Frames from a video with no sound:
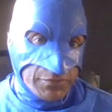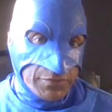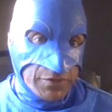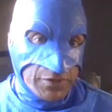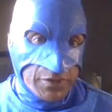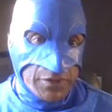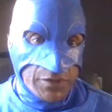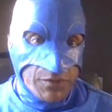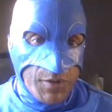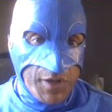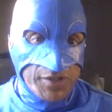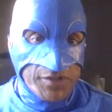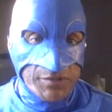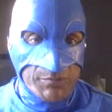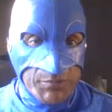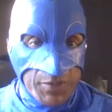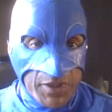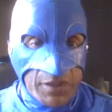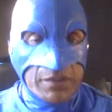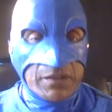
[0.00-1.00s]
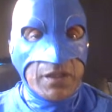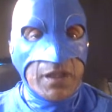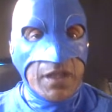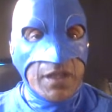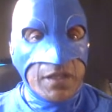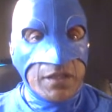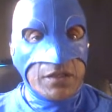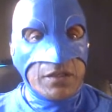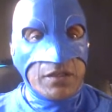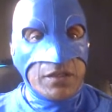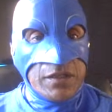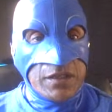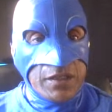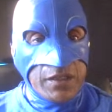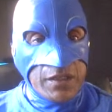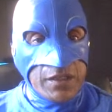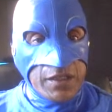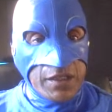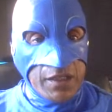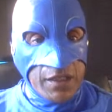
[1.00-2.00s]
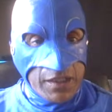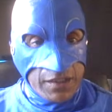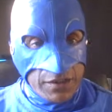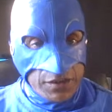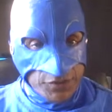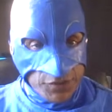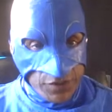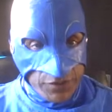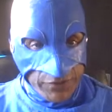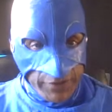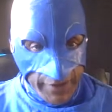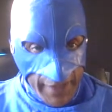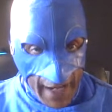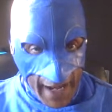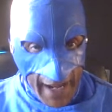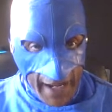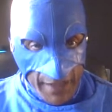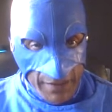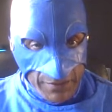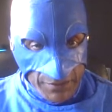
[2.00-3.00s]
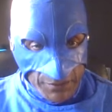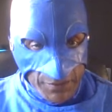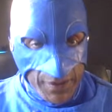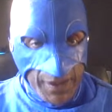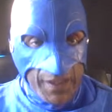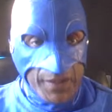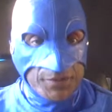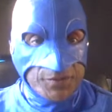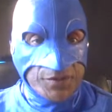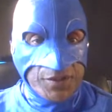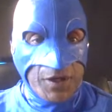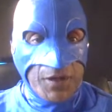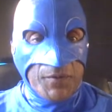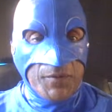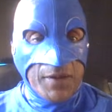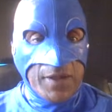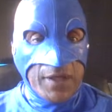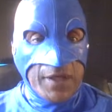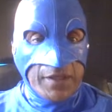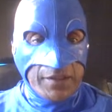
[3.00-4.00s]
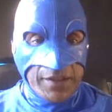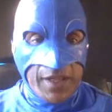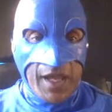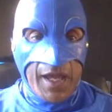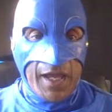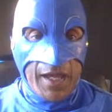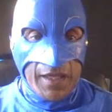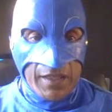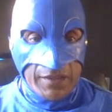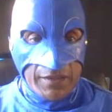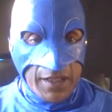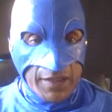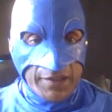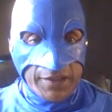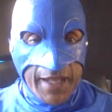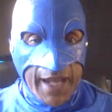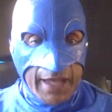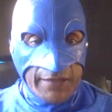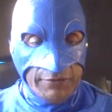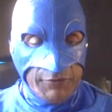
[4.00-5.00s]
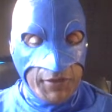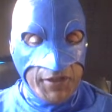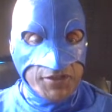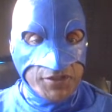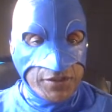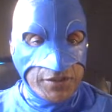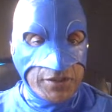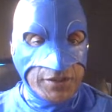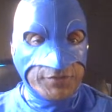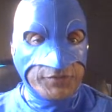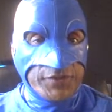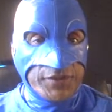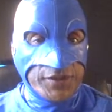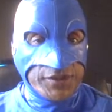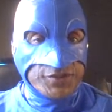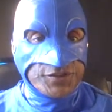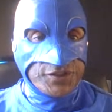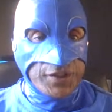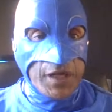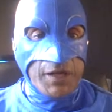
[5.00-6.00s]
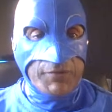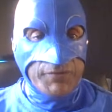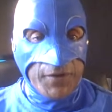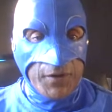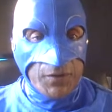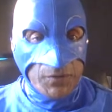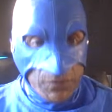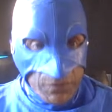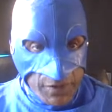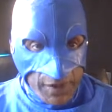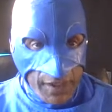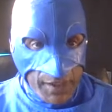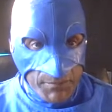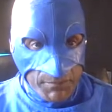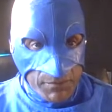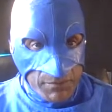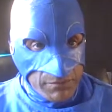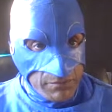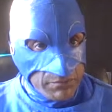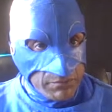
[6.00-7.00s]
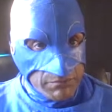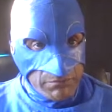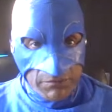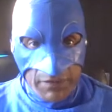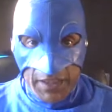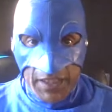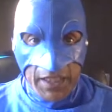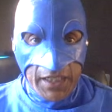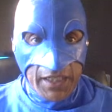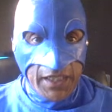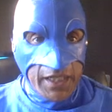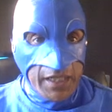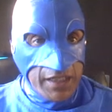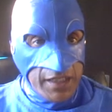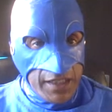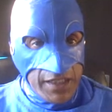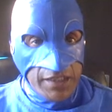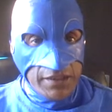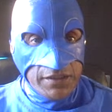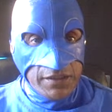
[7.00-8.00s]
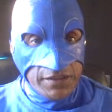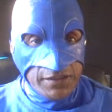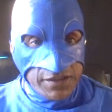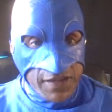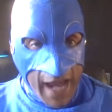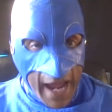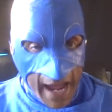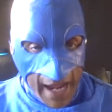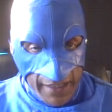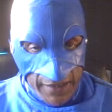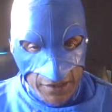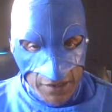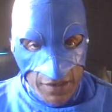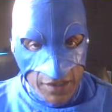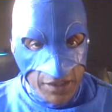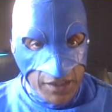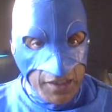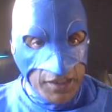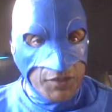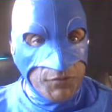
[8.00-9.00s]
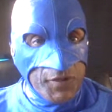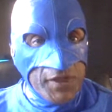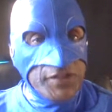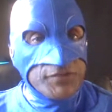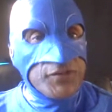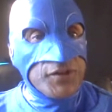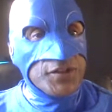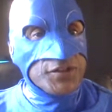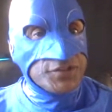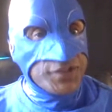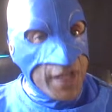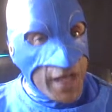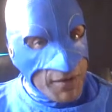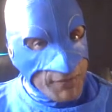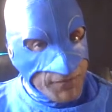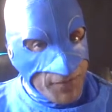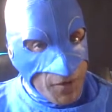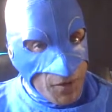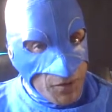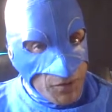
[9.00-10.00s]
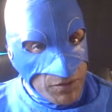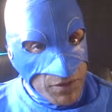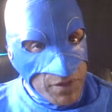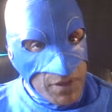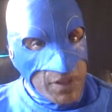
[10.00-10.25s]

good question, but he didn't deserve to die, okay? So, yeah, another guy reaching for his cell phone, okay? He didn't need to die. He didn't need to reach for his cell phone,